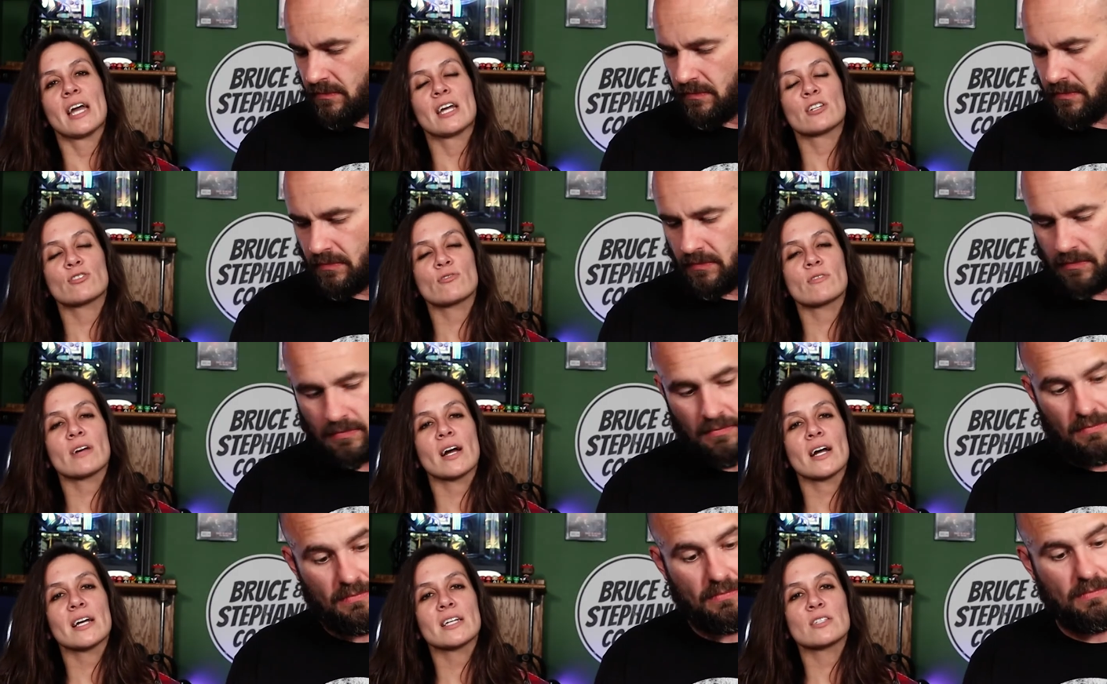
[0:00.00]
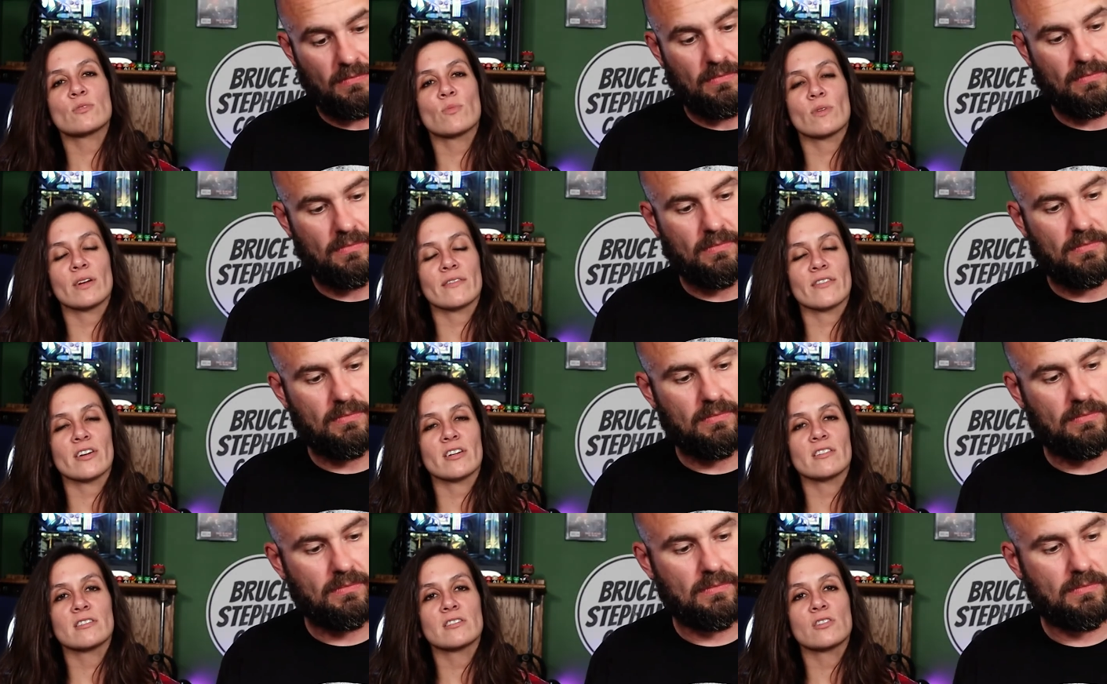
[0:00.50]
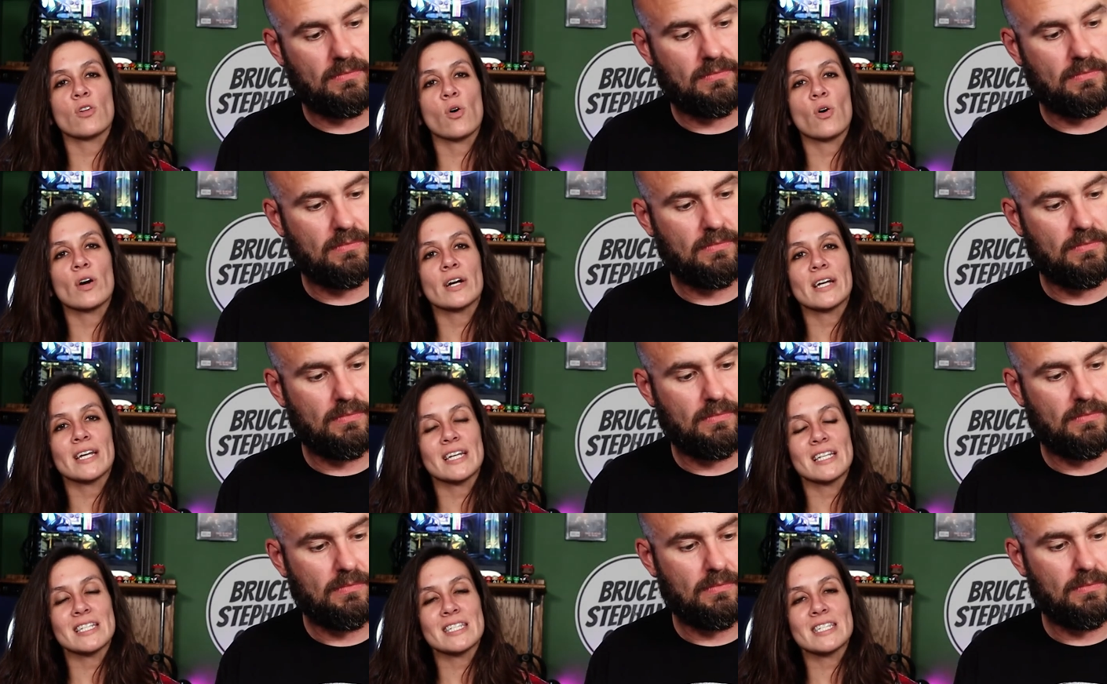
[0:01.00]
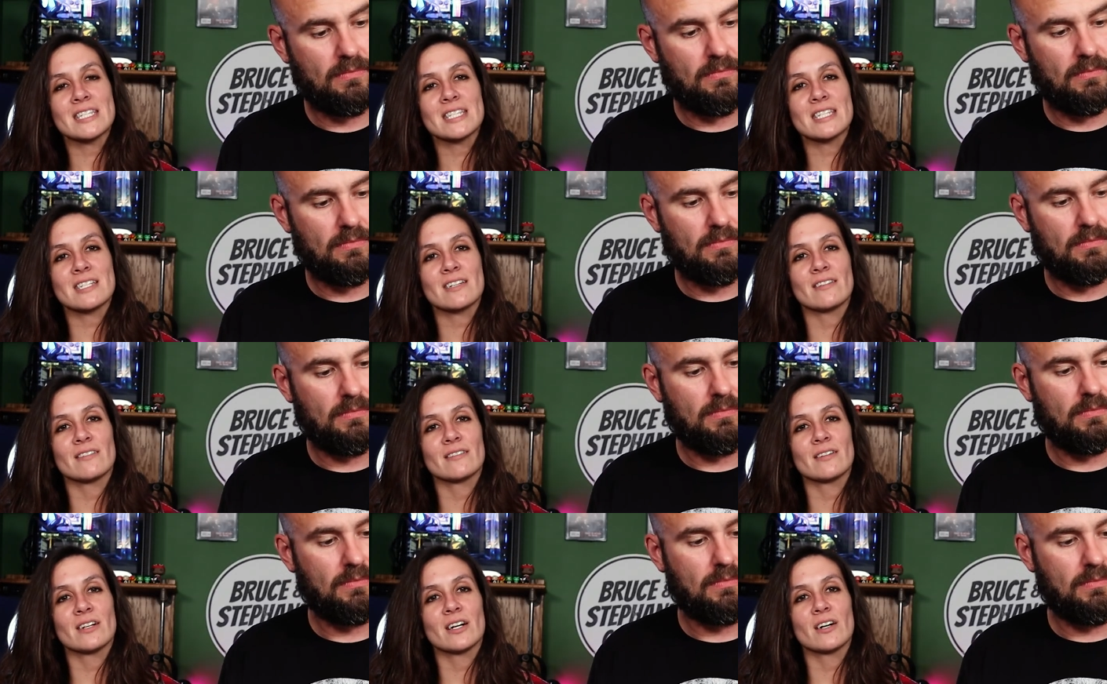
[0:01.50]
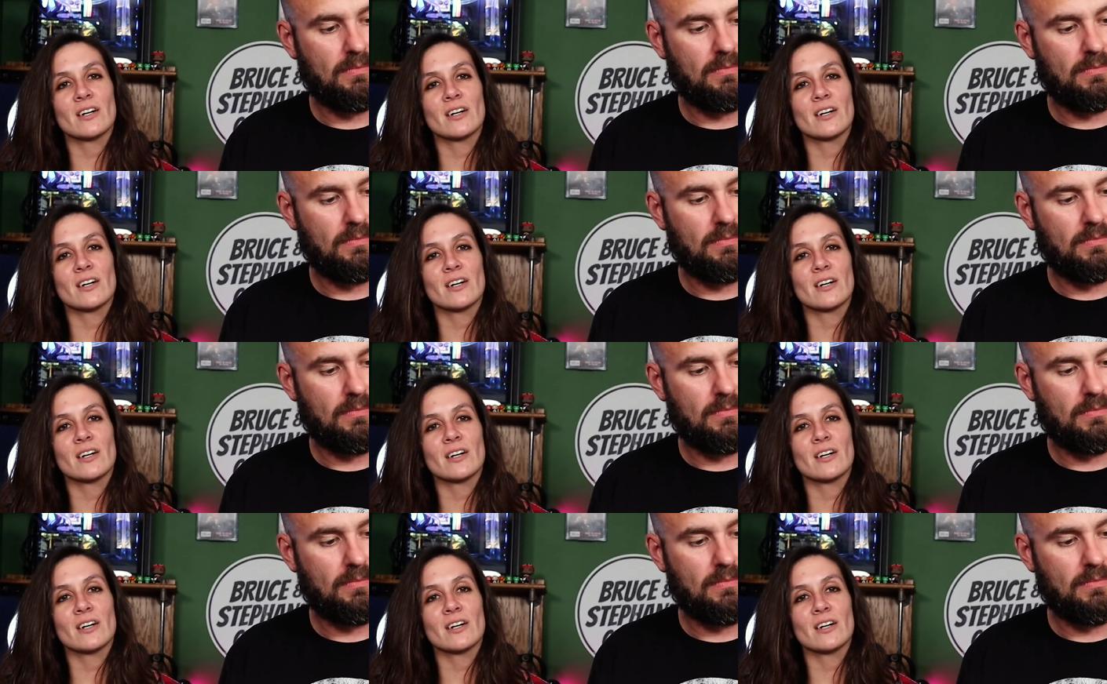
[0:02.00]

Speaker 1: Andrew Cai is one of our longest